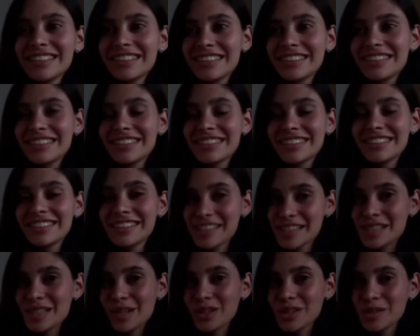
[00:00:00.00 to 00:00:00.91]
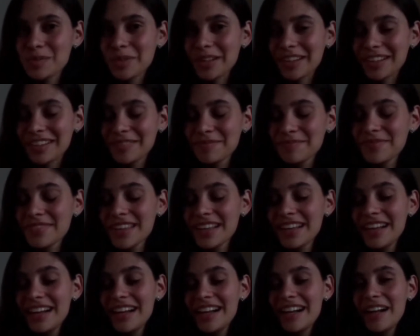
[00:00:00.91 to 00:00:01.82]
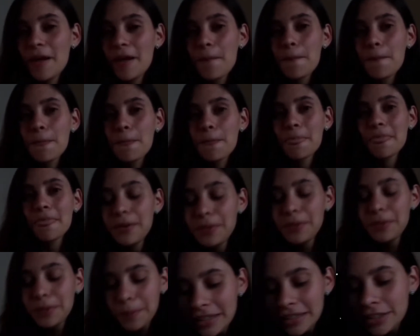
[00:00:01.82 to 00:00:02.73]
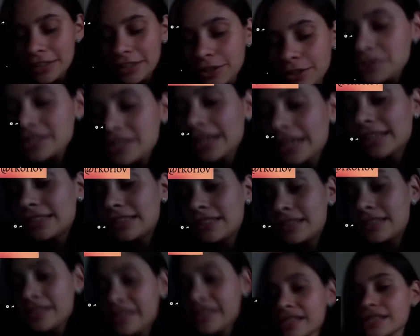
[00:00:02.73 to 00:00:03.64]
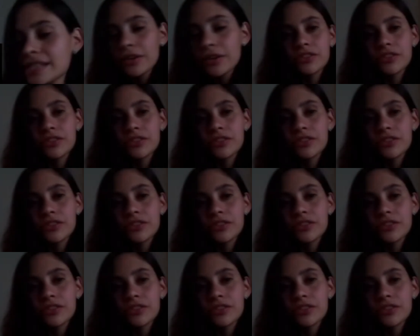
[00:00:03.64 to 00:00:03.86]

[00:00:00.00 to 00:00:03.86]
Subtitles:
this is Gospel. Everybody knows that This is Gospel